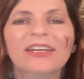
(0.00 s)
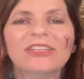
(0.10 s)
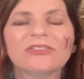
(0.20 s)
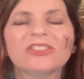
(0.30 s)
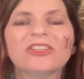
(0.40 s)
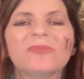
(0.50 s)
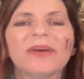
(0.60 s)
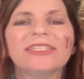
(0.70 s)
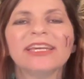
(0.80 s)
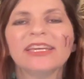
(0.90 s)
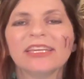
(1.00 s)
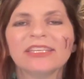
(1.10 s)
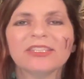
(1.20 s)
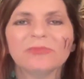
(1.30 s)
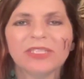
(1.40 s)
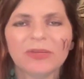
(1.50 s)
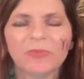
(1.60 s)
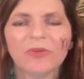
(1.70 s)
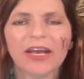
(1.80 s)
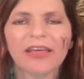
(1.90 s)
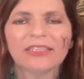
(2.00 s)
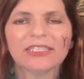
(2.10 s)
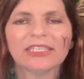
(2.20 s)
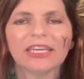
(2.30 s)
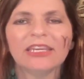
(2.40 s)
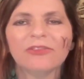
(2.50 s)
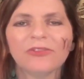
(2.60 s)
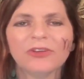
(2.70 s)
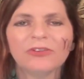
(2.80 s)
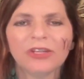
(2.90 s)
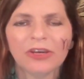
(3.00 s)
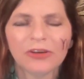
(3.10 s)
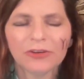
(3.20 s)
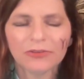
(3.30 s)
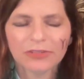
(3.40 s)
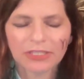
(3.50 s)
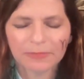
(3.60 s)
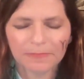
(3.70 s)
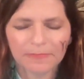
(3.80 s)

Start by taking some deep breaths in through your nose